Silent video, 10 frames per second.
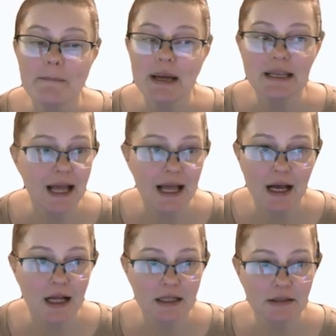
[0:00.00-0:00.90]
but not
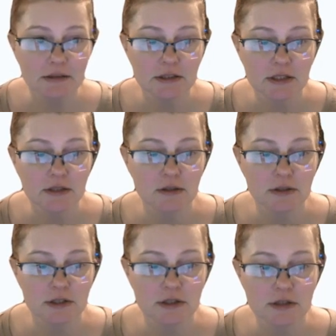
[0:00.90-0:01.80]
all
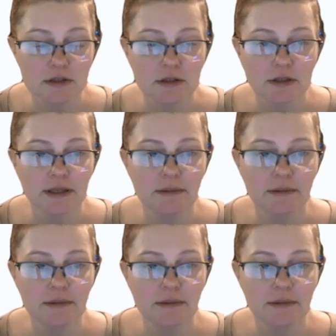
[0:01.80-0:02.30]
exclusions